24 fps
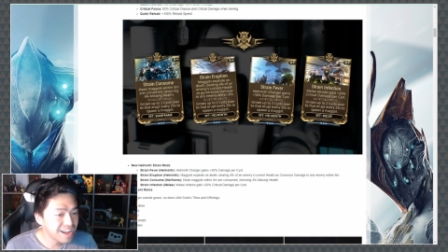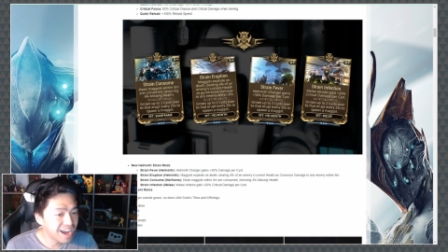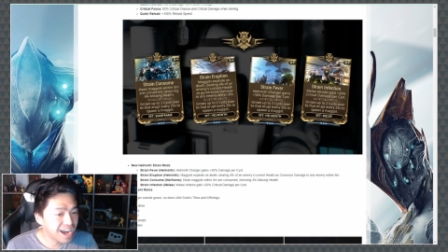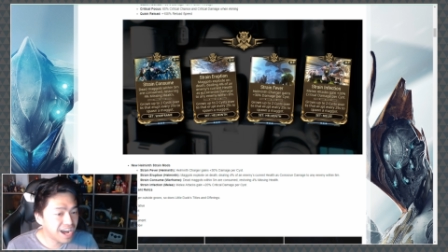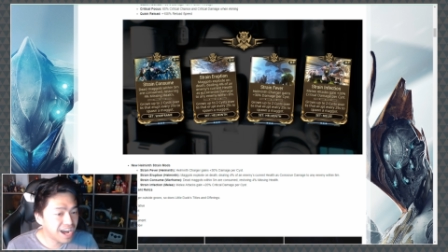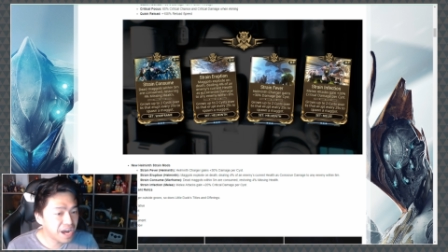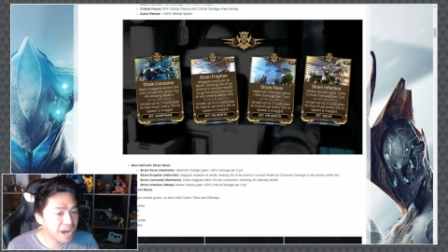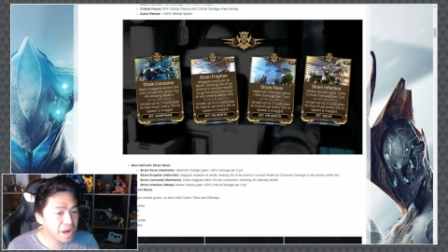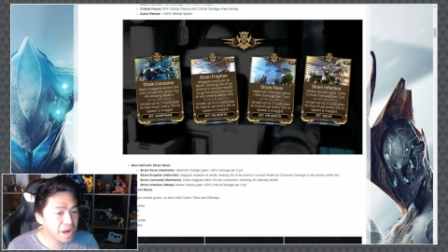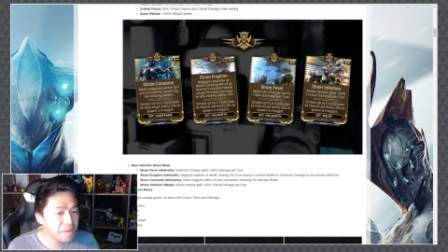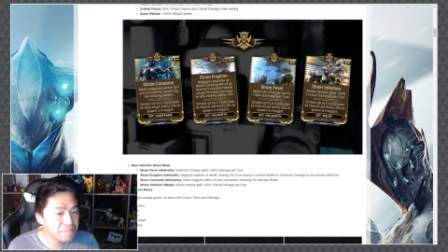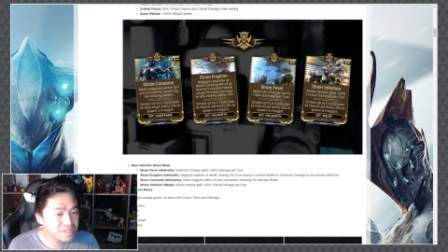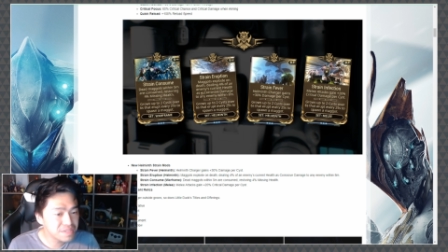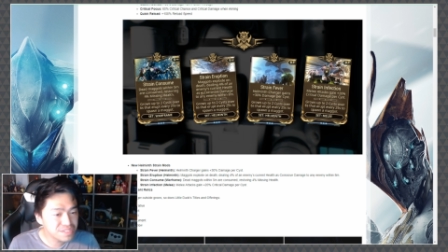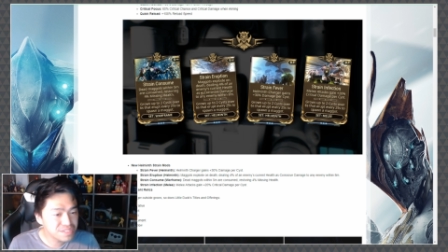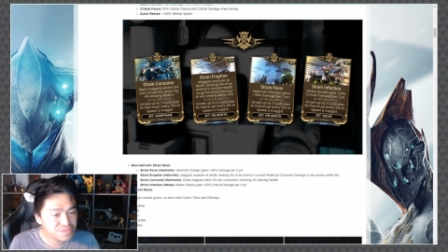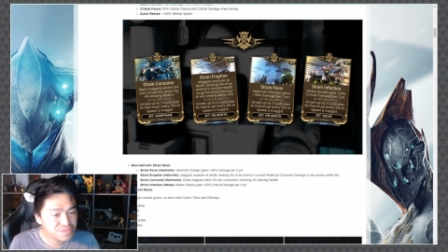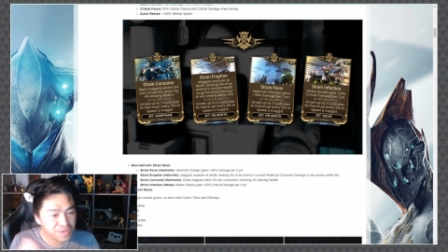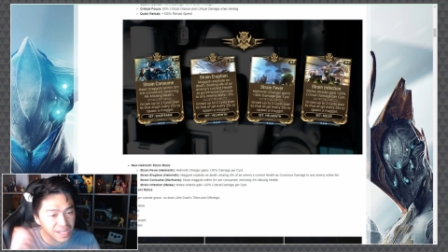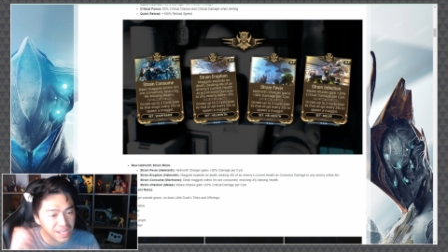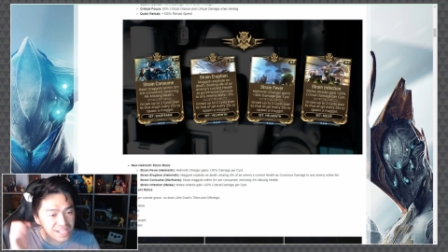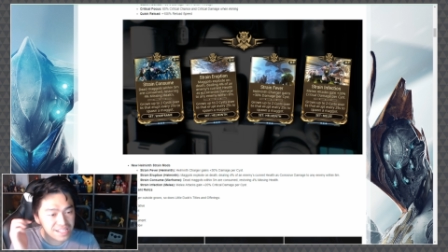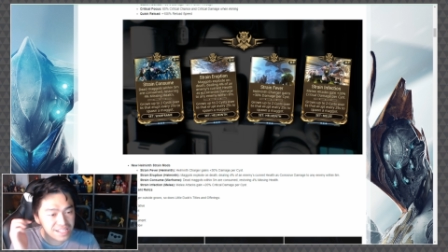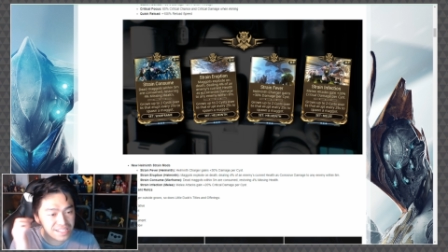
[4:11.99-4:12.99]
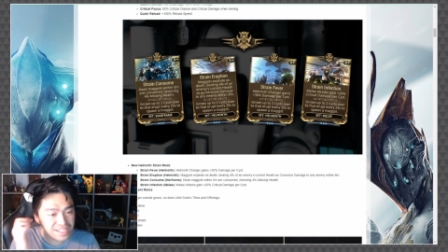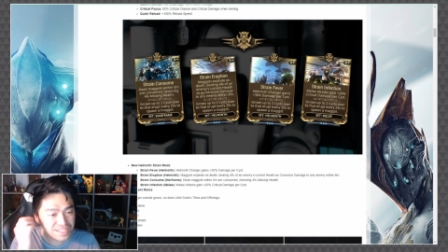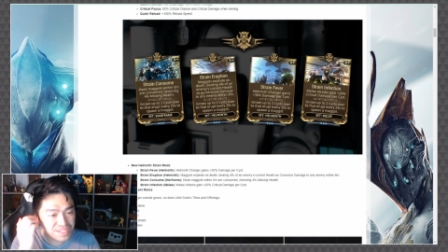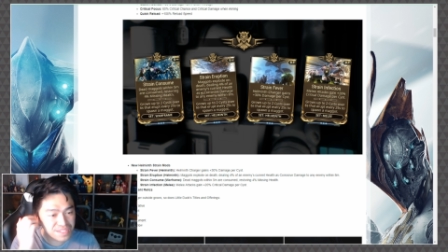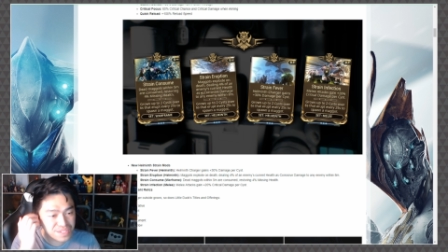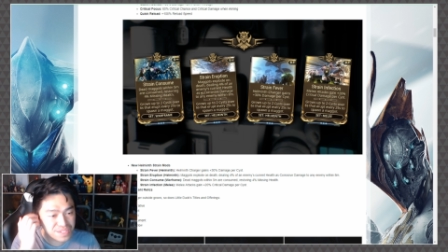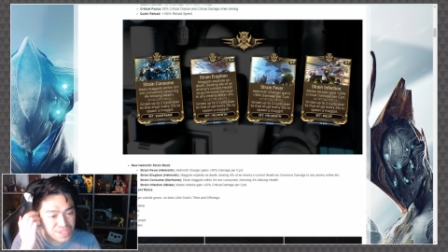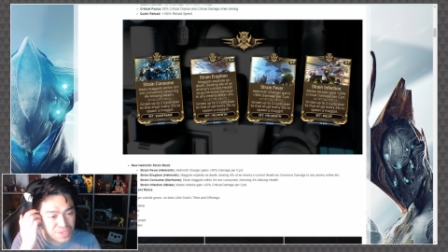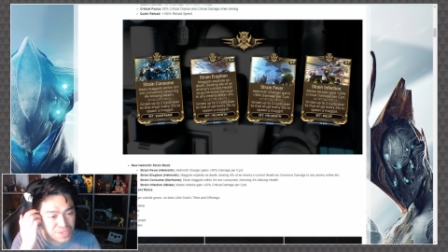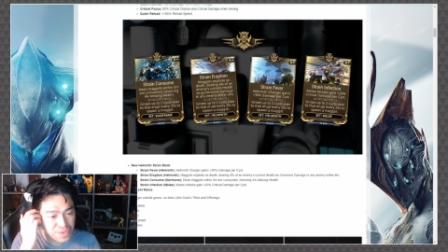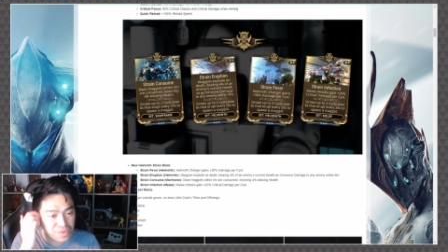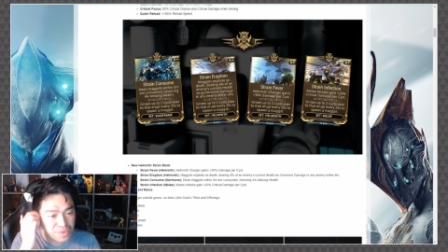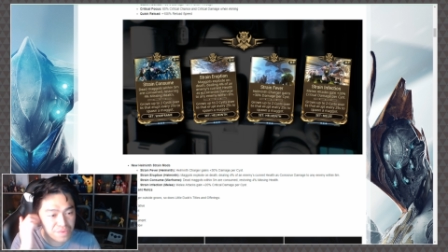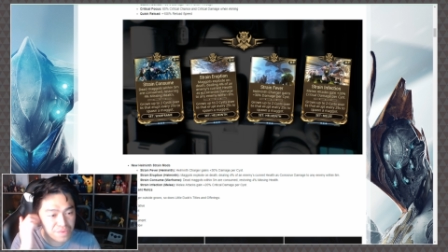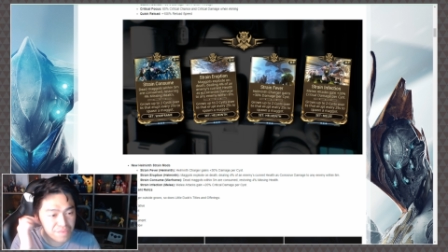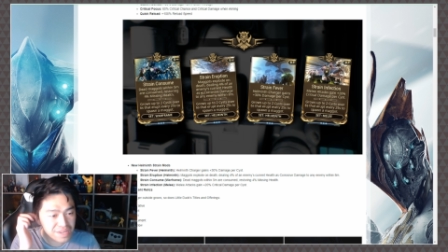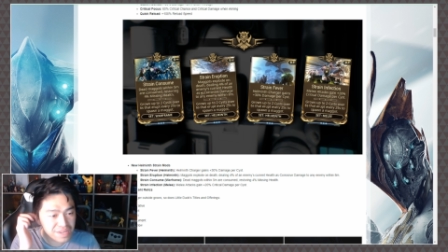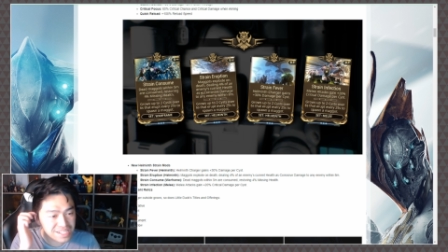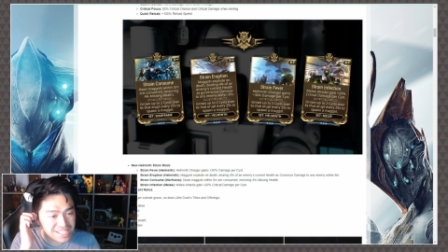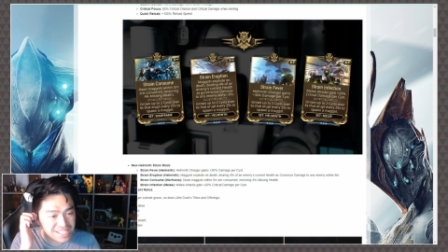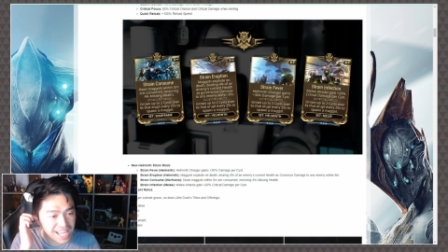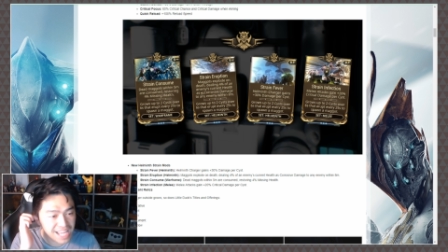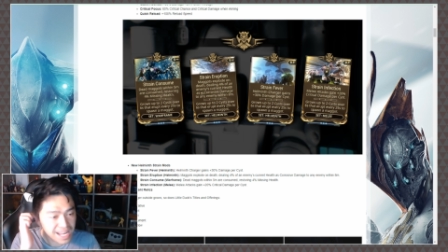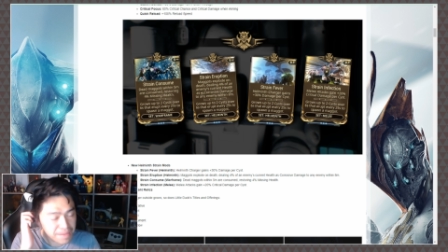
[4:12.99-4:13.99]
Um, a strain consume,
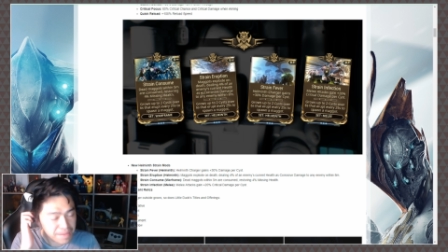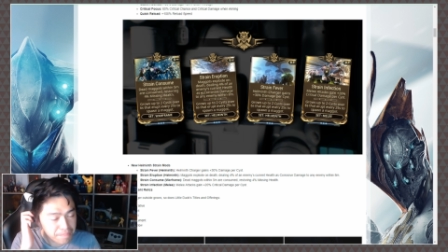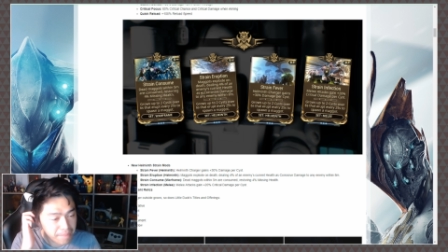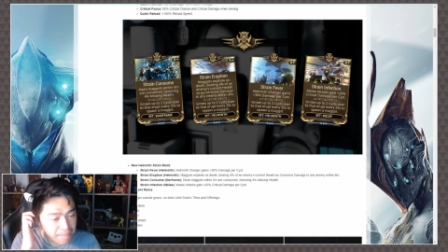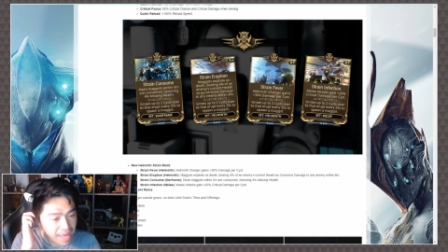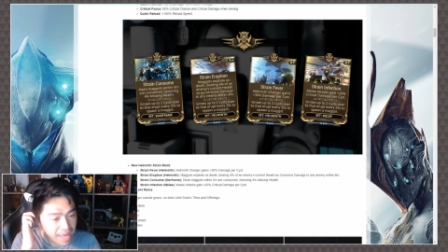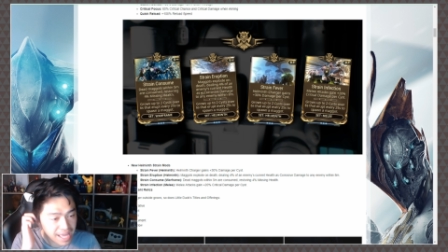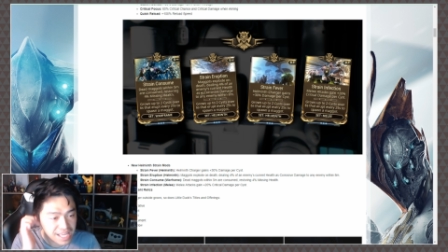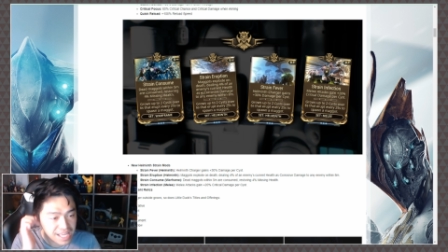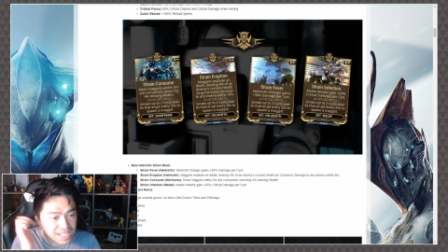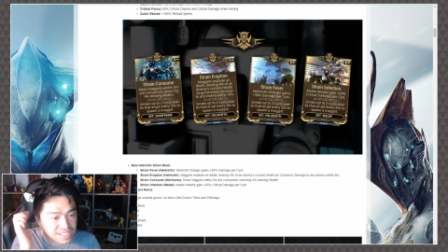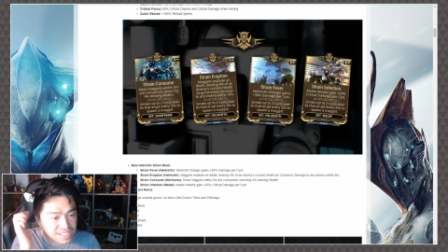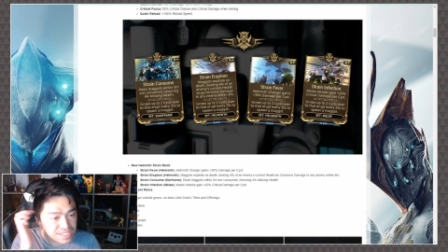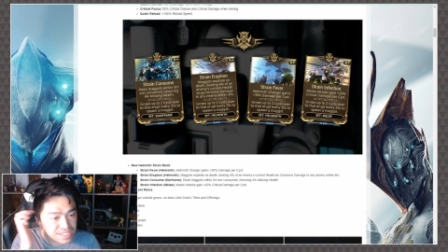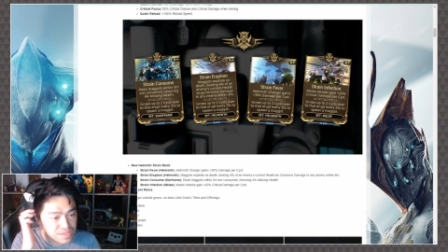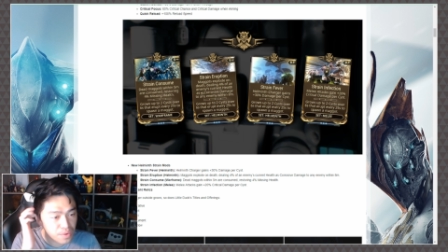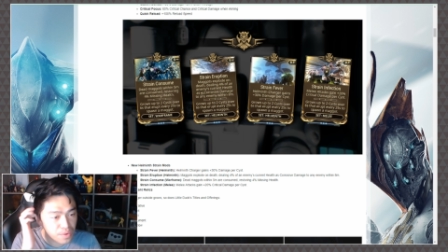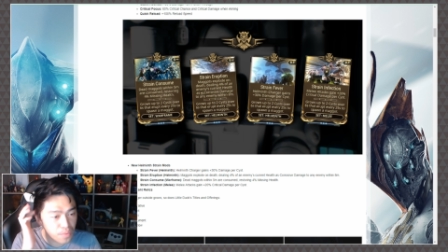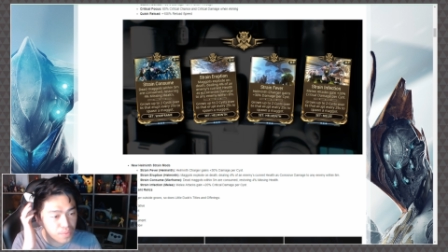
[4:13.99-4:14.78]
dead maggots